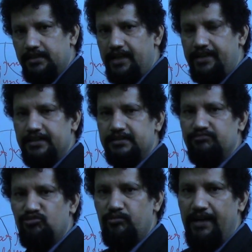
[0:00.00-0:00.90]
that is the
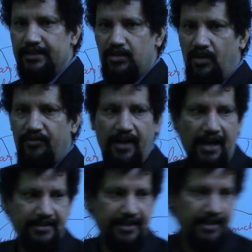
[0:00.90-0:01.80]
movement of
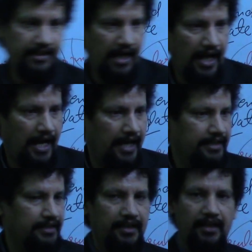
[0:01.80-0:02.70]
actin and
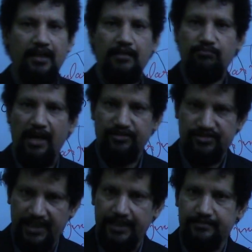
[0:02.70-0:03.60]

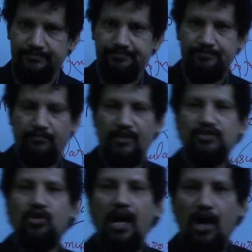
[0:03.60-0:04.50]
myosin.
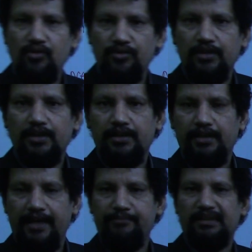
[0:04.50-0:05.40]
So how
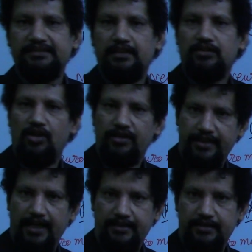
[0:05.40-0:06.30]
a muscle
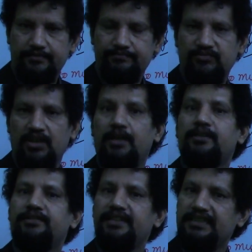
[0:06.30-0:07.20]
contract?
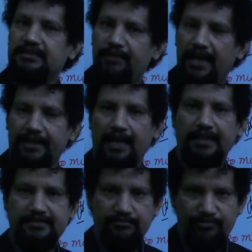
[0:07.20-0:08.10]
This is by
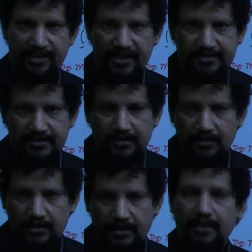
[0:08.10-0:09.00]
action potential.
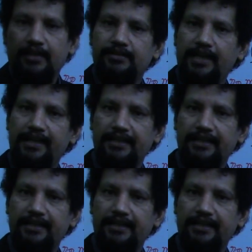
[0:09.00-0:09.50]
There